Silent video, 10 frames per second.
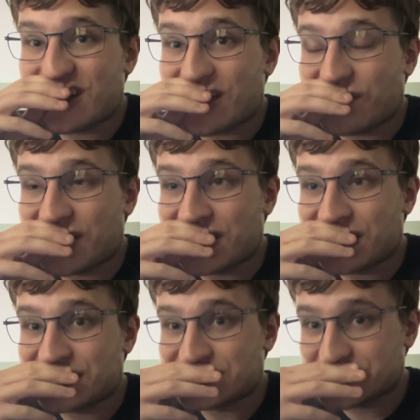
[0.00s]
I went
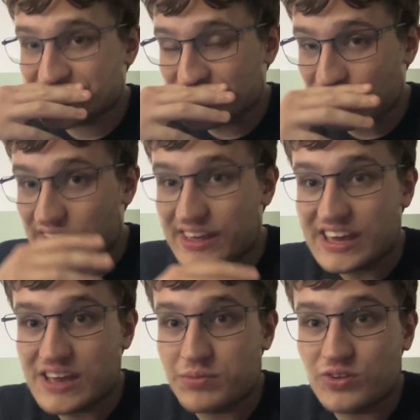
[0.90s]
in Stony
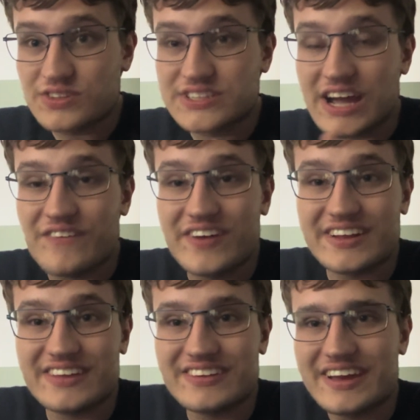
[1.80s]
Gables. I
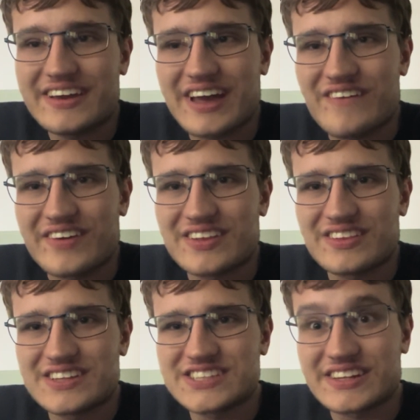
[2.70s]
really like how it
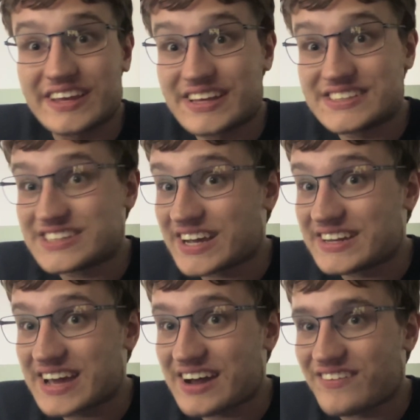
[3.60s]
looks on the inside
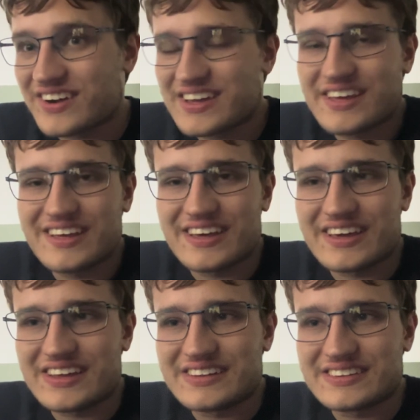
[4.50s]
now.
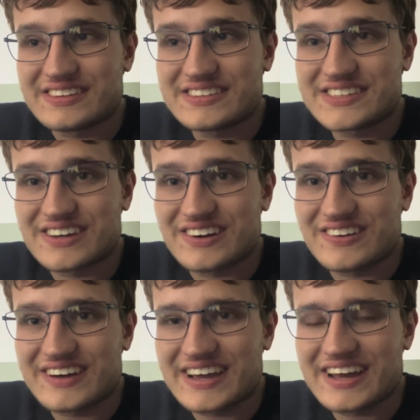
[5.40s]
And
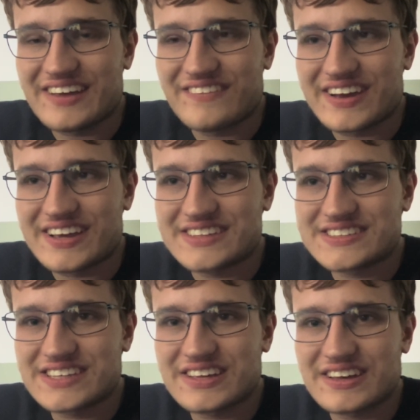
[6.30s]
so
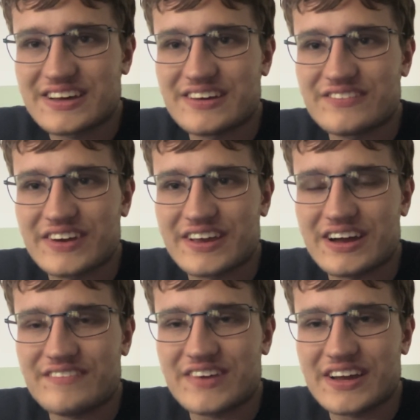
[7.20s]
anyways, I
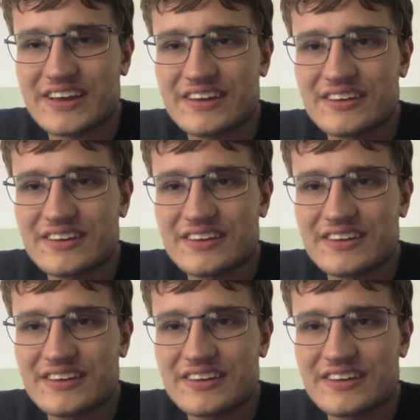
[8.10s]
got my